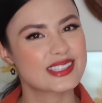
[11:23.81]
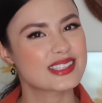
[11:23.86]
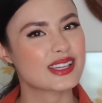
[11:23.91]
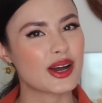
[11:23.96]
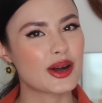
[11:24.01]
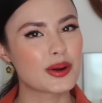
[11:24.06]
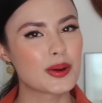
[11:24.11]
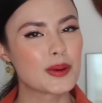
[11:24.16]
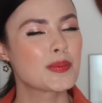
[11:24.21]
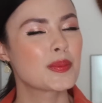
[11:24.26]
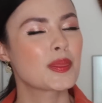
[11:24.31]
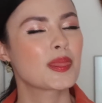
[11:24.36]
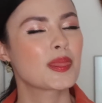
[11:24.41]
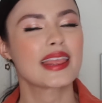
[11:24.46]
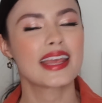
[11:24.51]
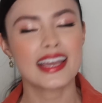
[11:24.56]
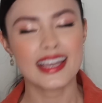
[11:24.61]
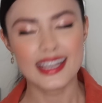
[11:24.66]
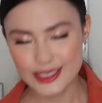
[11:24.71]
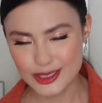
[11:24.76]
So
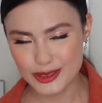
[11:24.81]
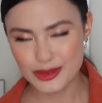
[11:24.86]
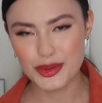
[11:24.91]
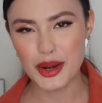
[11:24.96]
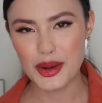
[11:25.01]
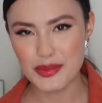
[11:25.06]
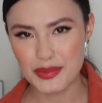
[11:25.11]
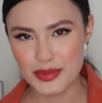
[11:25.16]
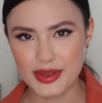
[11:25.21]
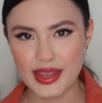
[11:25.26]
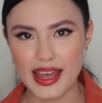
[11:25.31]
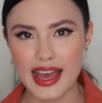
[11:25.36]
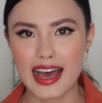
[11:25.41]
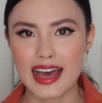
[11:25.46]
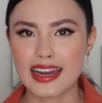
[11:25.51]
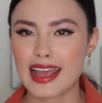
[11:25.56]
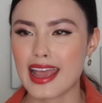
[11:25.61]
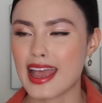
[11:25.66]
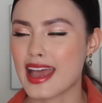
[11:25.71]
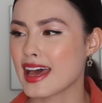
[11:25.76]
it's great for
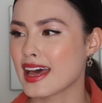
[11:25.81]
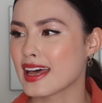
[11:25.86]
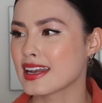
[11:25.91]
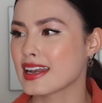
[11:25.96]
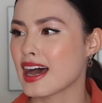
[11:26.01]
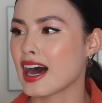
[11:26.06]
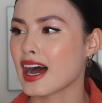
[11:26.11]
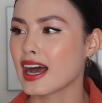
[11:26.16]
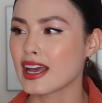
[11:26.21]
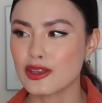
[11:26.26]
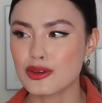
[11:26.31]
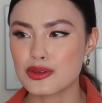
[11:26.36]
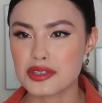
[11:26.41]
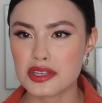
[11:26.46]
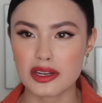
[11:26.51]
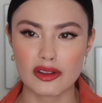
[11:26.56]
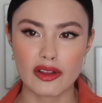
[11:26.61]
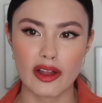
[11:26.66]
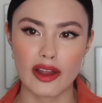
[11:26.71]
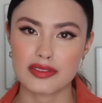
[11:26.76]
that, and I use it
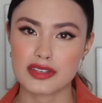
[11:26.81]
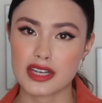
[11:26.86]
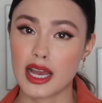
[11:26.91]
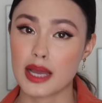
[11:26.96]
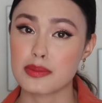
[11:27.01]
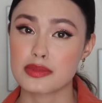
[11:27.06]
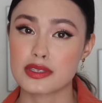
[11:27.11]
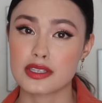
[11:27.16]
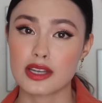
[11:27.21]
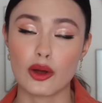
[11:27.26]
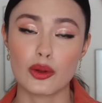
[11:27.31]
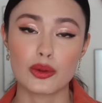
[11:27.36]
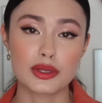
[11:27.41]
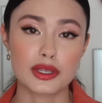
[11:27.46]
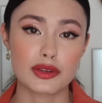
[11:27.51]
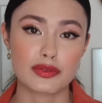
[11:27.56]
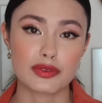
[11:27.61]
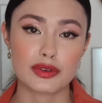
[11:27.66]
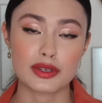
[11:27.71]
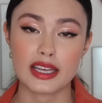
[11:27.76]
a lot of times not only
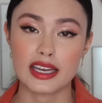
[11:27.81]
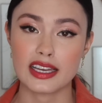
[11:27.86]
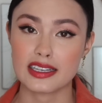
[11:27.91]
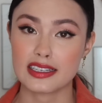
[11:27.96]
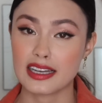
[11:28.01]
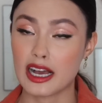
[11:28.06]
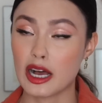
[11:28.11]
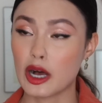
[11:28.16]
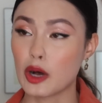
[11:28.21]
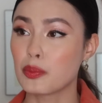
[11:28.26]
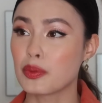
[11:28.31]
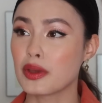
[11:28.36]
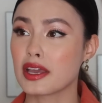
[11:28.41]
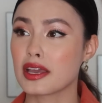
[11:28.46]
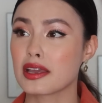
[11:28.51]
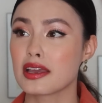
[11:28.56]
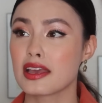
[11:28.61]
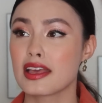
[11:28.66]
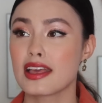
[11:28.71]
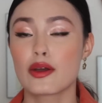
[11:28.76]
for like
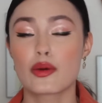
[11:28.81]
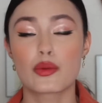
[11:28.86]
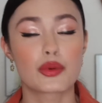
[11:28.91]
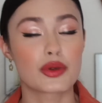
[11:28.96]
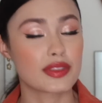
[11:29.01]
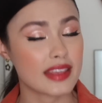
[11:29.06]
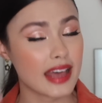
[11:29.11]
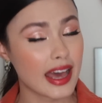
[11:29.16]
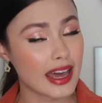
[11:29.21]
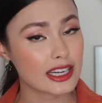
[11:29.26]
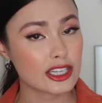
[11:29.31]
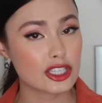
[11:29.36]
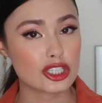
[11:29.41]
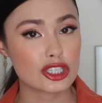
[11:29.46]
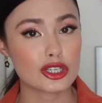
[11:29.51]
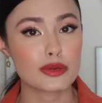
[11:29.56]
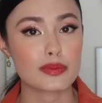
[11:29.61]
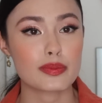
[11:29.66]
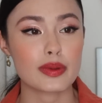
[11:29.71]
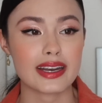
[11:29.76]
helping with that
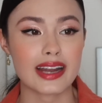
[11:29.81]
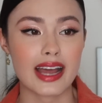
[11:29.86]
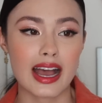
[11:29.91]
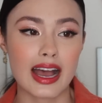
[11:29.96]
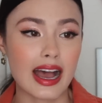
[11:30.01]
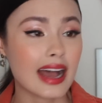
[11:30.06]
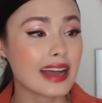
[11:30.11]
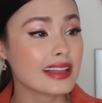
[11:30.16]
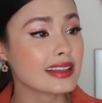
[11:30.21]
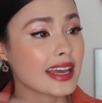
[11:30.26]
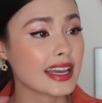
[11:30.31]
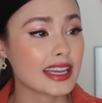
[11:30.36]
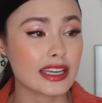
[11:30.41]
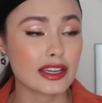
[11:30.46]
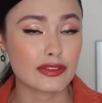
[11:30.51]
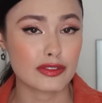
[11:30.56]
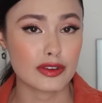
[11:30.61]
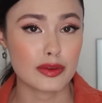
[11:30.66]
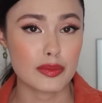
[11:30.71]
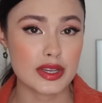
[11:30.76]
issue, but I like
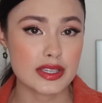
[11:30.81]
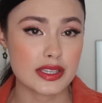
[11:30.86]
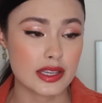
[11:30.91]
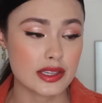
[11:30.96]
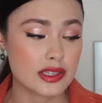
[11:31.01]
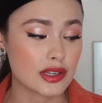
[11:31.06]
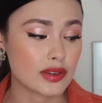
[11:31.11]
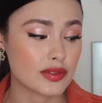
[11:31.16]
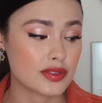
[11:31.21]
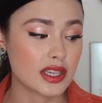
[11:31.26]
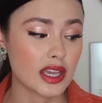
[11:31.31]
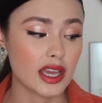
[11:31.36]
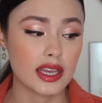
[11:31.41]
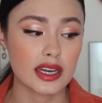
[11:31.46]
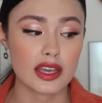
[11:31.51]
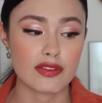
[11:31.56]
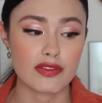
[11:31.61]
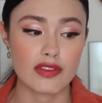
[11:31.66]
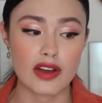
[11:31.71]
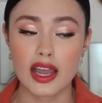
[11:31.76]
it for my sensitive skin.
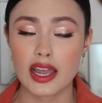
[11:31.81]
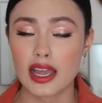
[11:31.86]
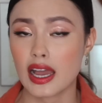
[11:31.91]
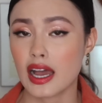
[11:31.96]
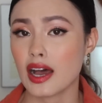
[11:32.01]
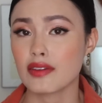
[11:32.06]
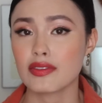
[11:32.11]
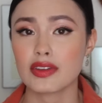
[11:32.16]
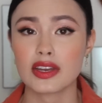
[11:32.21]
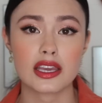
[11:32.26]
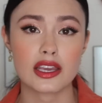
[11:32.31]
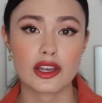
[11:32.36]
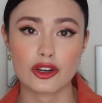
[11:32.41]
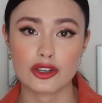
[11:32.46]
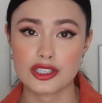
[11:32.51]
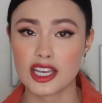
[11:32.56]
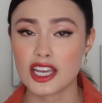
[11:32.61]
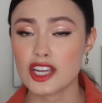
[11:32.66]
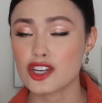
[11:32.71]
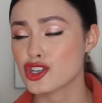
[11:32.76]
If I have any
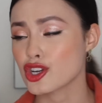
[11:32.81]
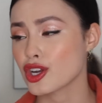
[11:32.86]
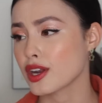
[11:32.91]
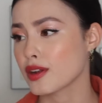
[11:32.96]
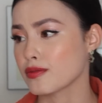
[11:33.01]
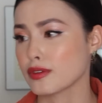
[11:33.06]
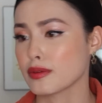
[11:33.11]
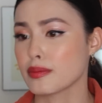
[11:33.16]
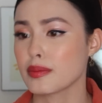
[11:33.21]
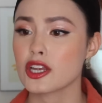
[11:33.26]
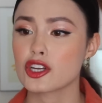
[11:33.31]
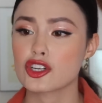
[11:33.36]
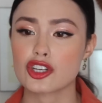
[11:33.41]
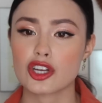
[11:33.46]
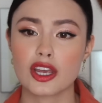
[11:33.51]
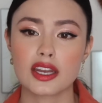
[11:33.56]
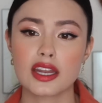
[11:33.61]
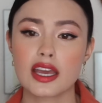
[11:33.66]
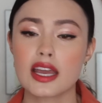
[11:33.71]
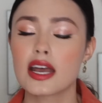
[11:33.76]
irritation,
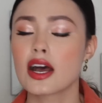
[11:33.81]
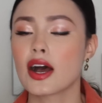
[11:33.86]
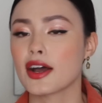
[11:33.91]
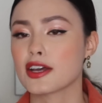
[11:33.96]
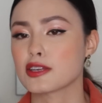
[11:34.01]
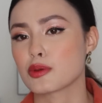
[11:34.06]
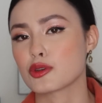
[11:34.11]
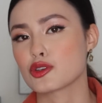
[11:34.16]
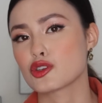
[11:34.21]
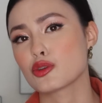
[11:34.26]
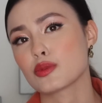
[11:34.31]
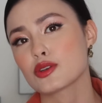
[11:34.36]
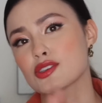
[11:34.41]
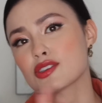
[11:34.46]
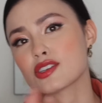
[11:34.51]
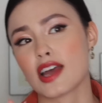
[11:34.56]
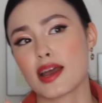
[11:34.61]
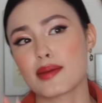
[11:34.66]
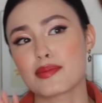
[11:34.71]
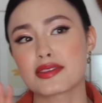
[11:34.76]
inflammation, I spend too much
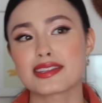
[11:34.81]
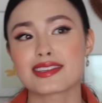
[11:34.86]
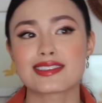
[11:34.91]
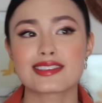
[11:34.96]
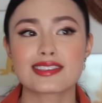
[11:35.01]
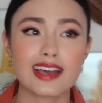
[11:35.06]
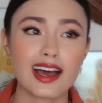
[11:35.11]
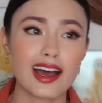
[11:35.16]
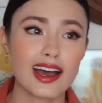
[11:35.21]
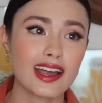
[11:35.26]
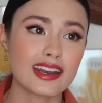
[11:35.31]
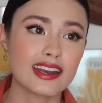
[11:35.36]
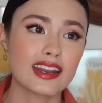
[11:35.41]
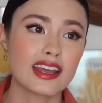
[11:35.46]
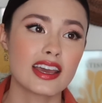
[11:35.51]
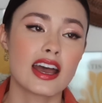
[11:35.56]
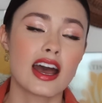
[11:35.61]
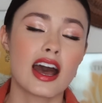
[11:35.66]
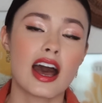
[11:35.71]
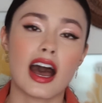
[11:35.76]
time in the sun,
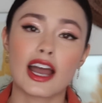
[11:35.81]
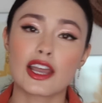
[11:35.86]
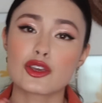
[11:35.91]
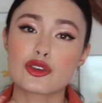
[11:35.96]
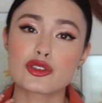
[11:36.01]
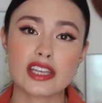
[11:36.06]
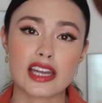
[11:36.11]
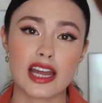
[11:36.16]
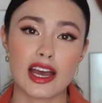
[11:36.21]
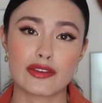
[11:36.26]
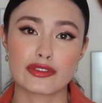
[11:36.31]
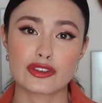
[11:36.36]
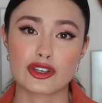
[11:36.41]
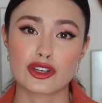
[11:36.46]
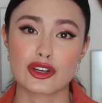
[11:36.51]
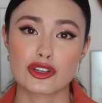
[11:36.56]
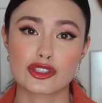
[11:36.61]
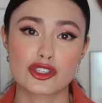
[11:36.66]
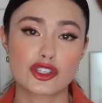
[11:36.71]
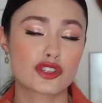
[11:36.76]
I use it
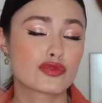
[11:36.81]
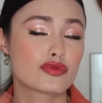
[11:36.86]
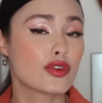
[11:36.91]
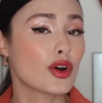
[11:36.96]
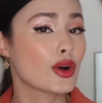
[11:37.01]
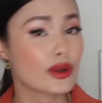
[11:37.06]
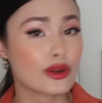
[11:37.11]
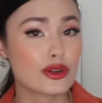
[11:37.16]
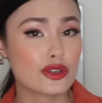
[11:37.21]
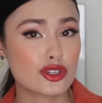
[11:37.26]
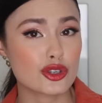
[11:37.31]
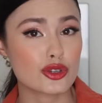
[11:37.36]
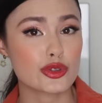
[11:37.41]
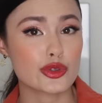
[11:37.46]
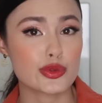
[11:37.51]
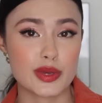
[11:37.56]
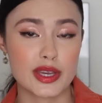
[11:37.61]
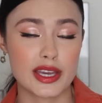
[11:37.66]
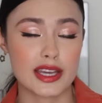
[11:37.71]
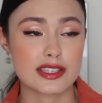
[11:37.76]
after photo shoots
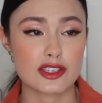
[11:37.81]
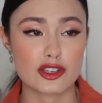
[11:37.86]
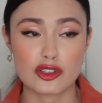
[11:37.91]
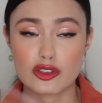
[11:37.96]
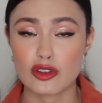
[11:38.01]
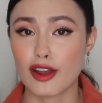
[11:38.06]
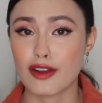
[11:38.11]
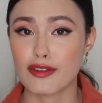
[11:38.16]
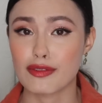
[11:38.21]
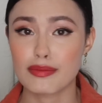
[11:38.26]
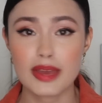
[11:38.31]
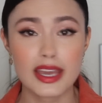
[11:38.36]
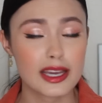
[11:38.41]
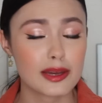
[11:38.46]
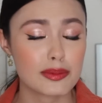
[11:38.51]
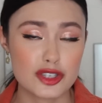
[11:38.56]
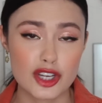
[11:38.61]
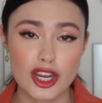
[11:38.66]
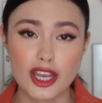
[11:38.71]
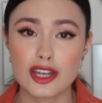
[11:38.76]
because there's a lot of
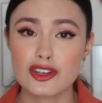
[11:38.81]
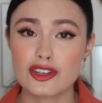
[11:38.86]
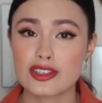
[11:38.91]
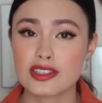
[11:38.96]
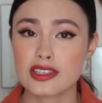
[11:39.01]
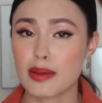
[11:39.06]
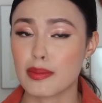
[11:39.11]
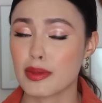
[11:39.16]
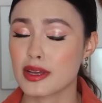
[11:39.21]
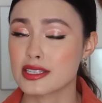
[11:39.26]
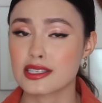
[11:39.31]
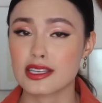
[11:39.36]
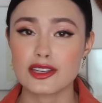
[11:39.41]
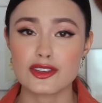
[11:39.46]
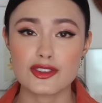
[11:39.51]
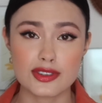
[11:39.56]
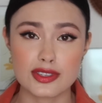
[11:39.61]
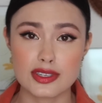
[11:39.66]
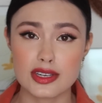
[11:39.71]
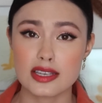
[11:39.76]
makeup changes and my skin
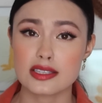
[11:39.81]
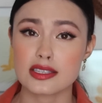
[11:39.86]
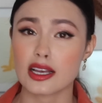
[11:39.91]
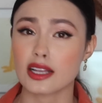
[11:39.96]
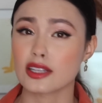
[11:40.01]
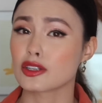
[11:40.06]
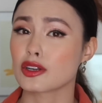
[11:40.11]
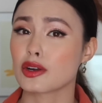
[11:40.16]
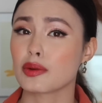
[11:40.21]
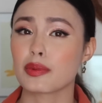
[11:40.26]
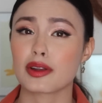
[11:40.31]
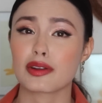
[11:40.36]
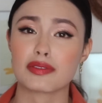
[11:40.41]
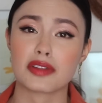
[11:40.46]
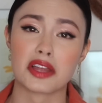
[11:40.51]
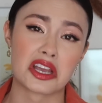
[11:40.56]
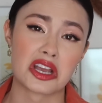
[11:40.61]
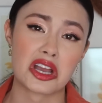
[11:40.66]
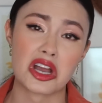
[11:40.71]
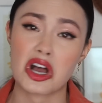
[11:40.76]
just needs a little bit of
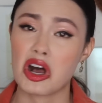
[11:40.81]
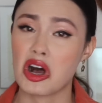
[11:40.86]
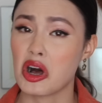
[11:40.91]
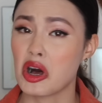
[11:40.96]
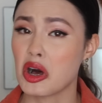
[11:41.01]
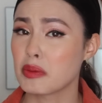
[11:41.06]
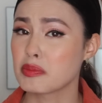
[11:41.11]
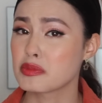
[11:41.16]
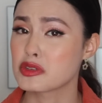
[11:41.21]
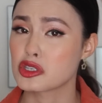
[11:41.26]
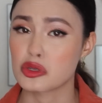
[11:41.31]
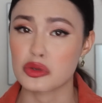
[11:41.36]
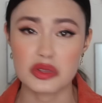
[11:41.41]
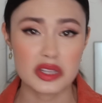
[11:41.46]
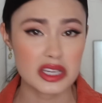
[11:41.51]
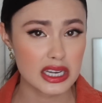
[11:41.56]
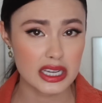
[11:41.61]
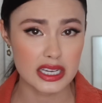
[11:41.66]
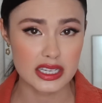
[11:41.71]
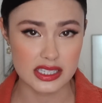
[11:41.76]
like calm
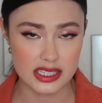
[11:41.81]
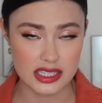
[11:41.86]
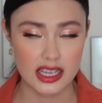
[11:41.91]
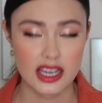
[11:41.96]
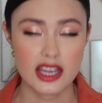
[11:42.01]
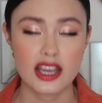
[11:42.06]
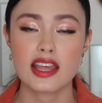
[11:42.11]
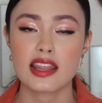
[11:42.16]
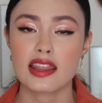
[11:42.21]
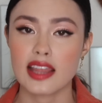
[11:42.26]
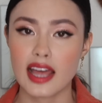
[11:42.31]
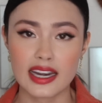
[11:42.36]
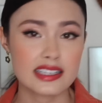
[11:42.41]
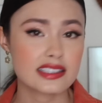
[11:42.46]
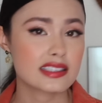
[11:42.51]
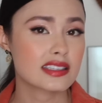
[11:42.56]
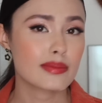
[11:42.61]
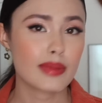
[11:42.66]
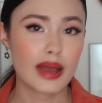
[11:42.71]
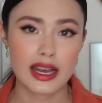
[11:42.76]
soothingness, that is
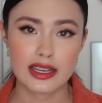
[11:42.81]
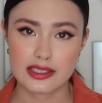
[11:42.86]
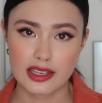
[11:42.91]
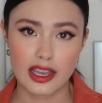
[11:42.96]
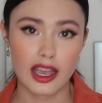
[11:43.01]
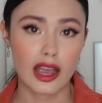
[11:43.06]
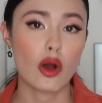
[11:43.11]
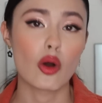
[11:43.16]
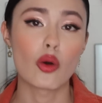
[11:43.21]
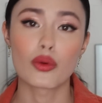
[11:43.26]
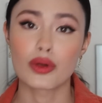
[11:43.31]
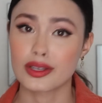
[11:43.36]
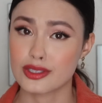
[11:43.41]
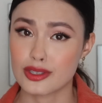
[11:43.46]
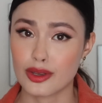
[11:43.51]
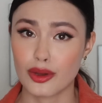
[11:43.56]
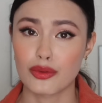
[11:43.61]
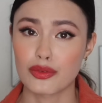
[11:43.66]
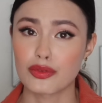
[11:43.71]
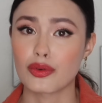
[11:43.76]
the mask I always go